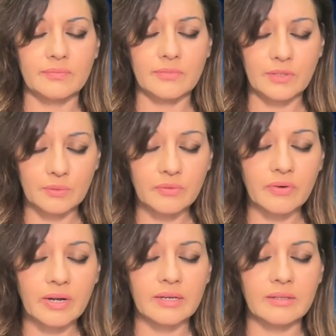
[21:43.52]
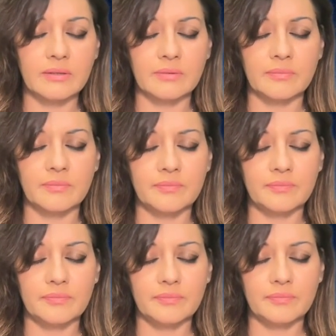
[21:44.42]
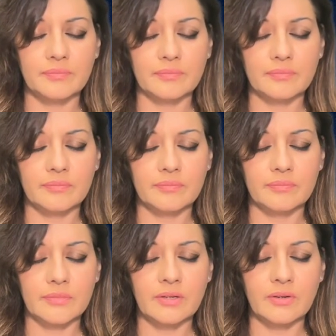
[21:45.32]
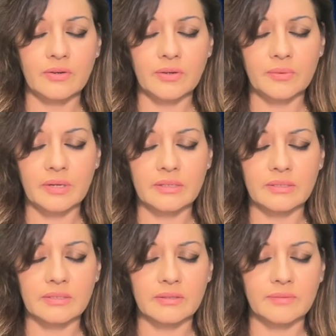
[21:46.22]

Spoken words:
You will ride them and not go under.